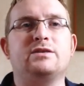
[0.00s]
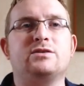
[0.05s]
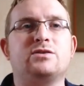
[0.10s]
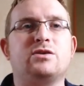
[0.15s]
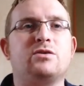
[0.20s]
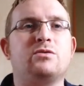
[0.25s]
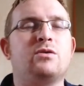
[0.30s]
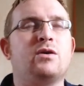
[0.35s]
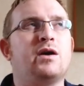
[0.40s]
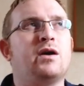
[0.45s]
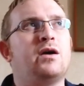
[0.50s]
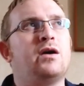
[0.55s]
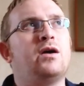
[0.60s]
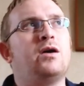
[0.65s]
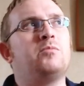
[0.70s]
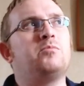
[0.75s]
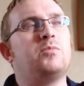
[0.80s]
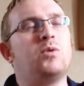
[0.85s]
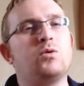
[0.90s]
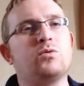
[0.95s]
So
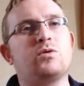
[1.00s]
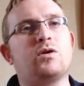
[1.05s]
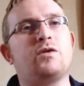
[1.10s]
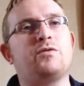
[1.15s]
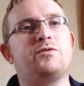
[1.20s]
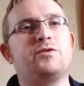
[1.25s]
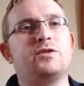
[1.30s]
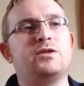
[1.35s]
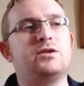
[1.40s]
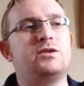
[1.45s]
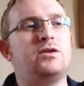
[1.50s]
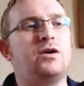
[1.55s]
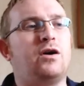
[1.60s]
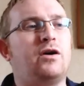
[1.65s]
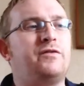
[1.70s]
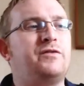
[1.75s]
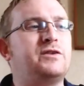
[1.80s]
more often than not,